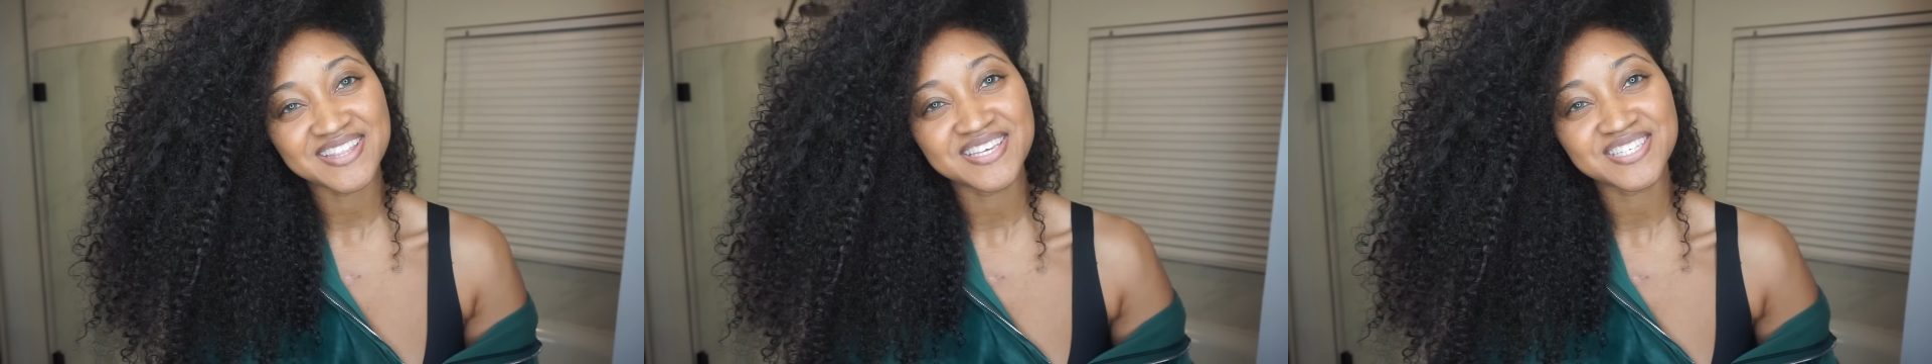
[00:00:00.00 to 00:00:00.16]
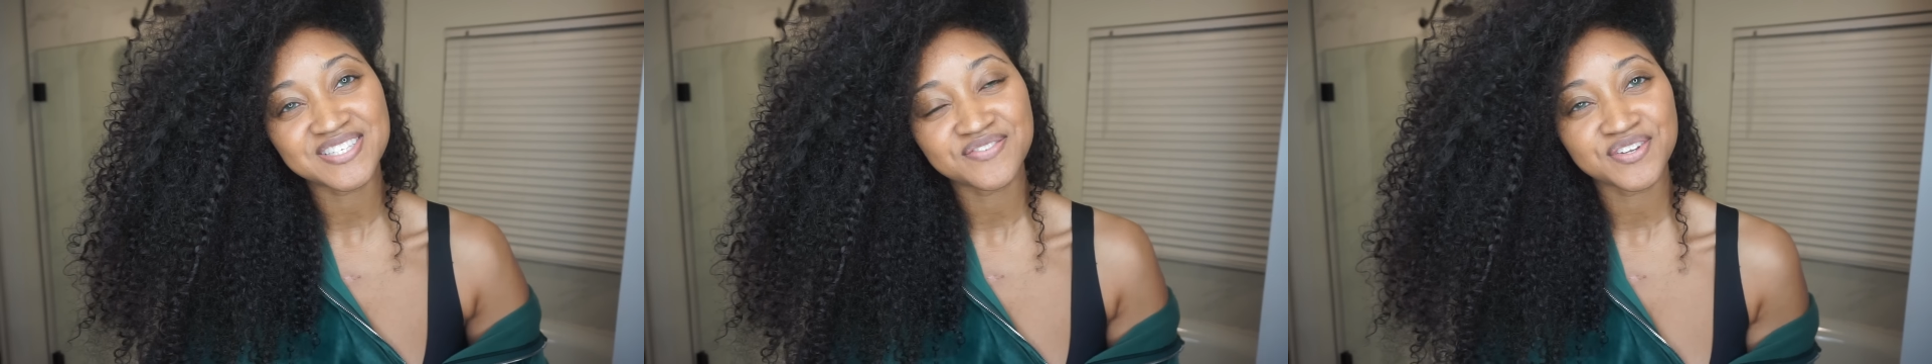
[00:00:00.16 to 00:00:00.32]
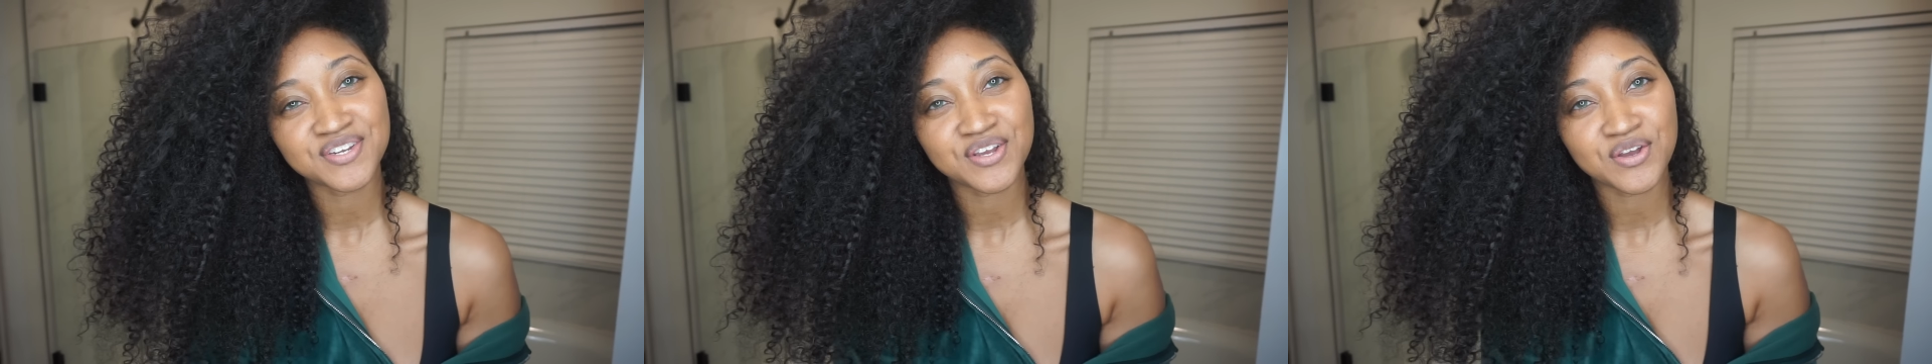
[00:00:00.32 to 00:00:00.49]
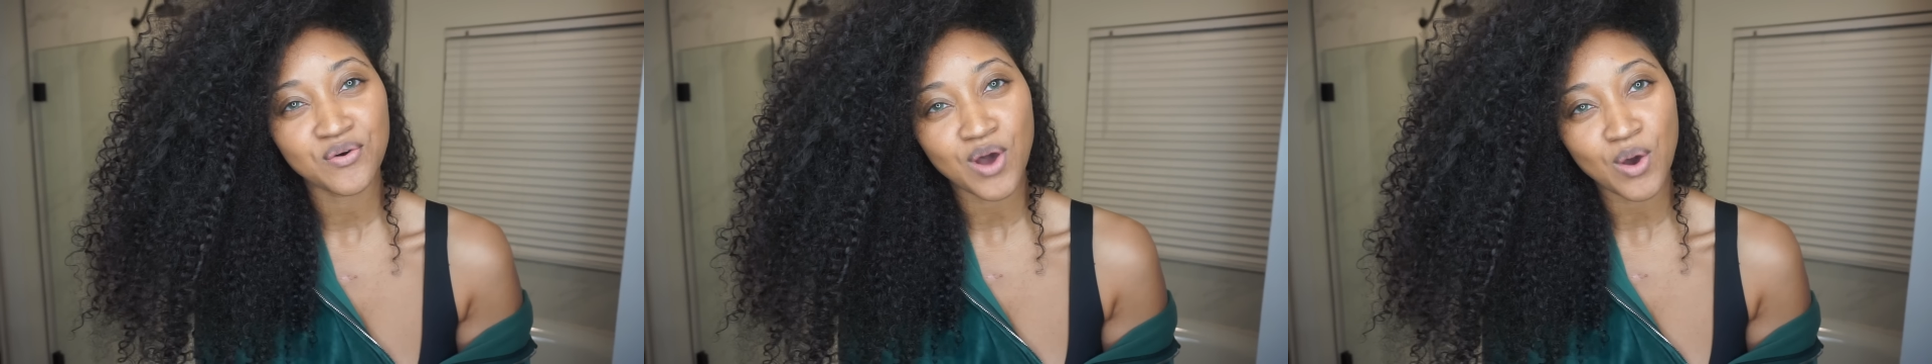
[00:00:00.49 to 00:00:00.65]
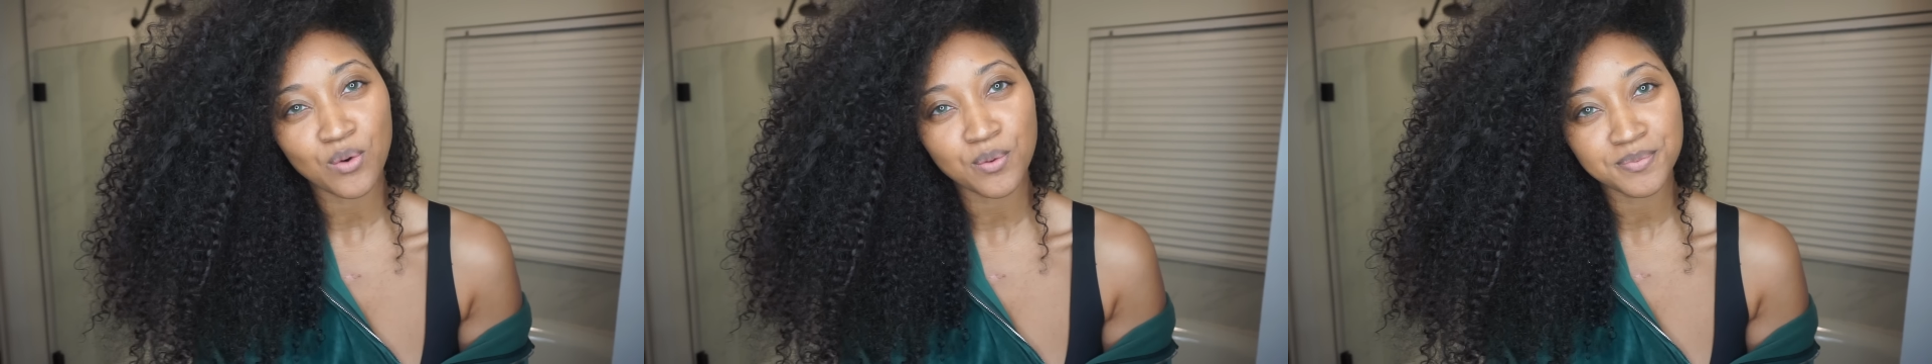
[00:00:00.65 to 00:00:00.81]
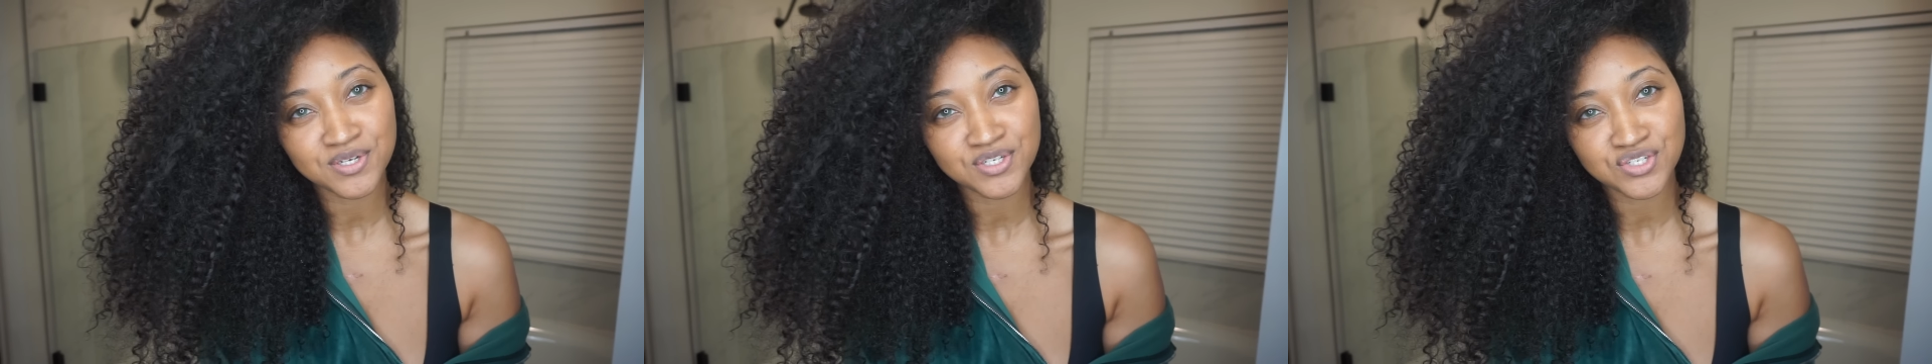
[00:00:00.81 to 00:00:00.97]
this video, I
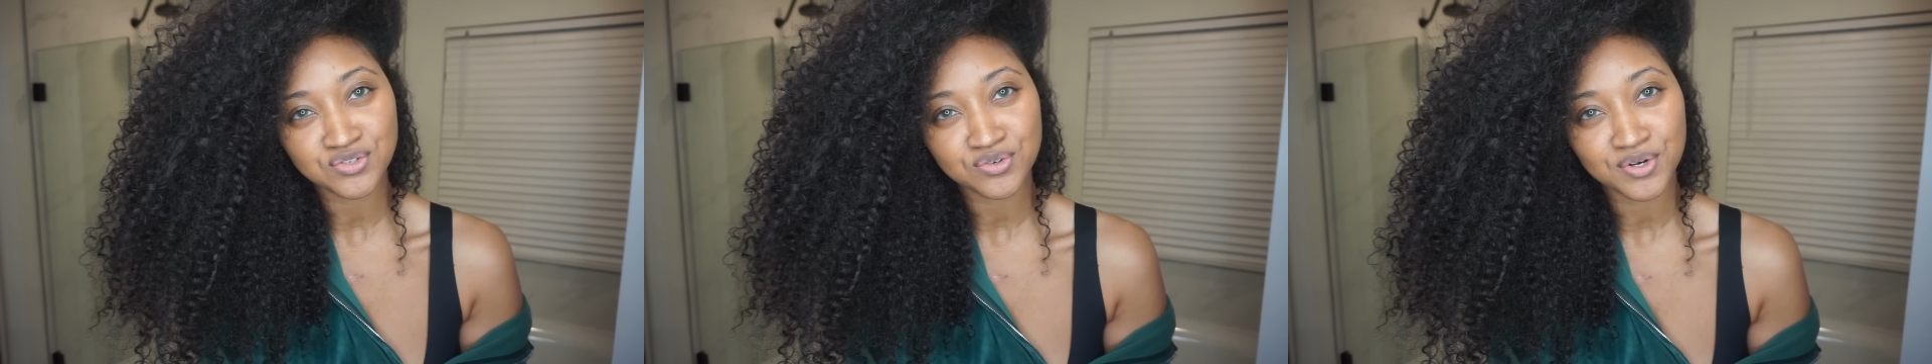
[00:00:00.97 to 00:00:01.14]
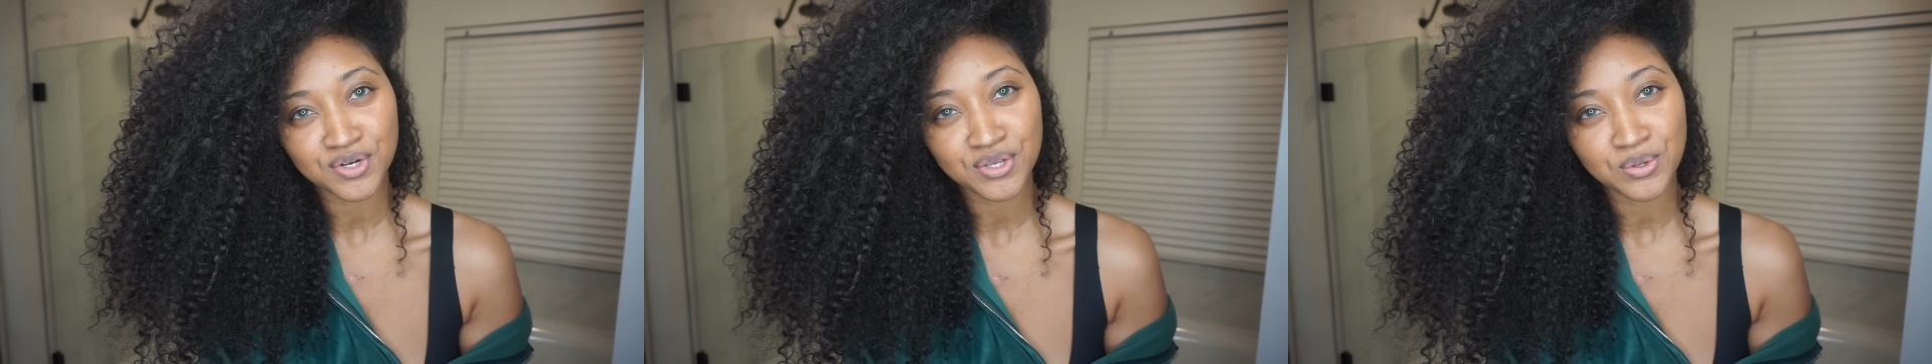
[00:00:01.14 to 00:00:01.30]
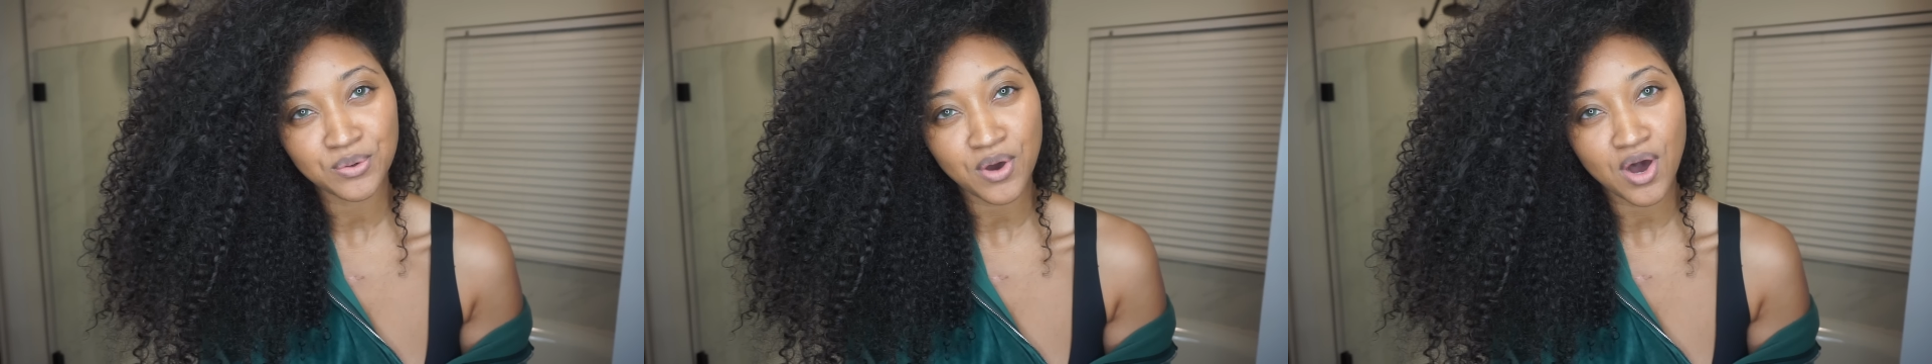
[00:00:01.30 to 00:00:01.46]
will be showing you